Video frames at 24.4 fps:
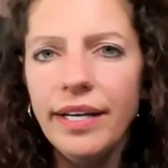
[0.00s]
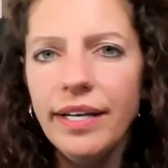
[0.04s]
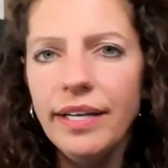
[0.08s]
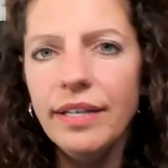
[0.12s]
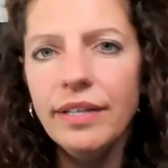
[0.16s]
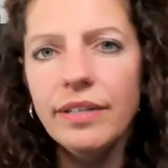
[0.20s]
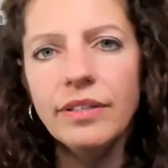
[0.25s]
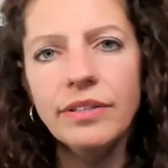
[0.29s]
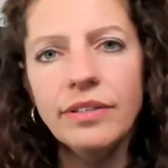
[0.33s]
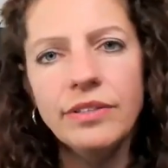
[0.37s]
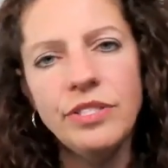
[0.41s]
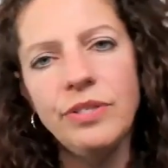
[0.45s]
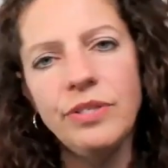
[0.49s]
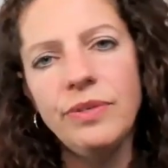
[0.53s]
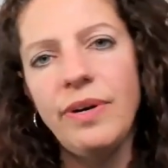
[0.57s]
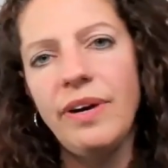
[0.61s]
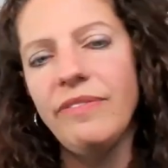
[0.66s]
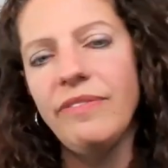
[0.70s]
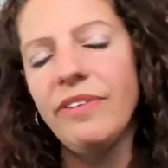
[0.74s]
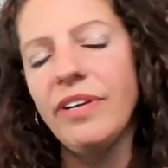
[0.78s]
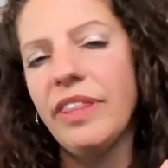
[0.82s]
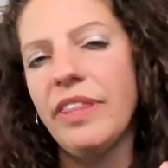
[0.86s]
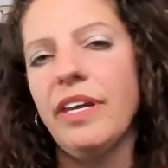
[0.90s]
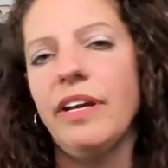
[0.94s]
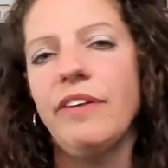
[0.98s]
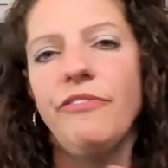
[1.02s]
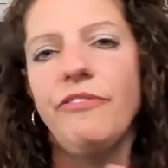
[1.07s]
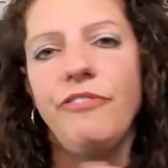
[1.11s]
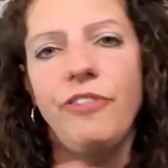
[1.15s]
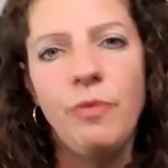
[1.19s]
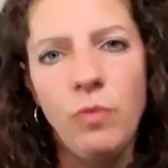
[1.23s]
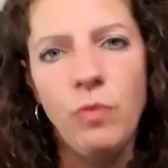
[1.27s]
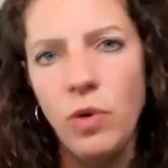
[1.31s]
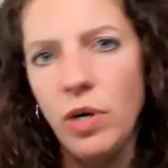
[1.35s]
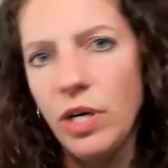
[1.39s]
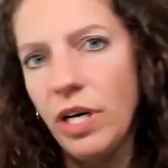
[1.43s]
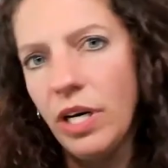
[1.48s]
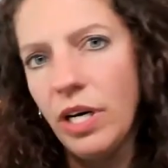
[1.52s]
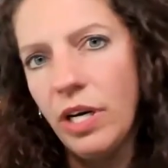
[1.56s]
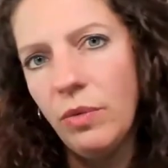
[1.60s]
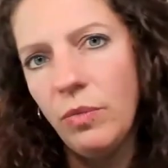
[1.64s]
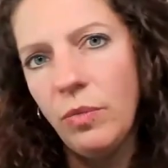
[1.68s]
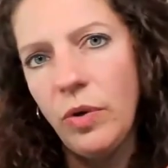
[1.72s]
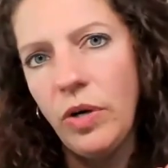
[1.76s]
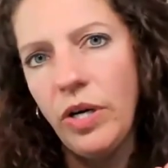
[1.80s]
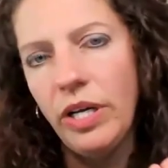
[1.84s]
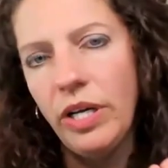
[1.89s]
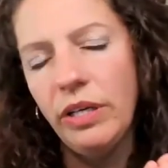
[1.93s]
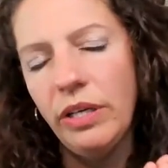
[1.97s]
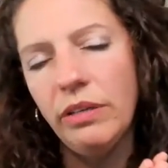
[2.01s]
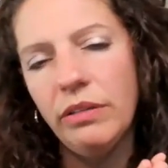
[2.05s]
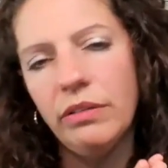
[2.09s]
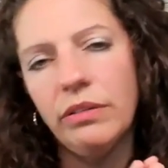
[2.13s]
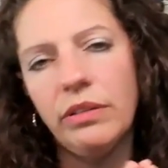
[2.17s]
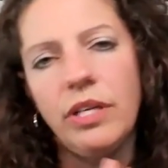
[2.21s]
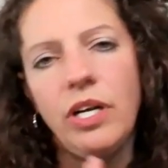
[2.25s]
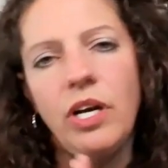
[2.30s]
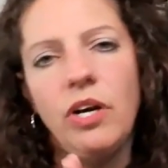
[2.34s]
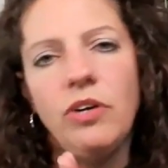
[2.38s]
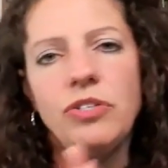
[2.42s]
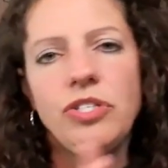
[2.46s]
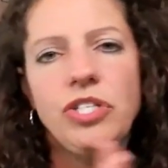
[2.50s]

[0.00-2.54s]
I do everything from one on one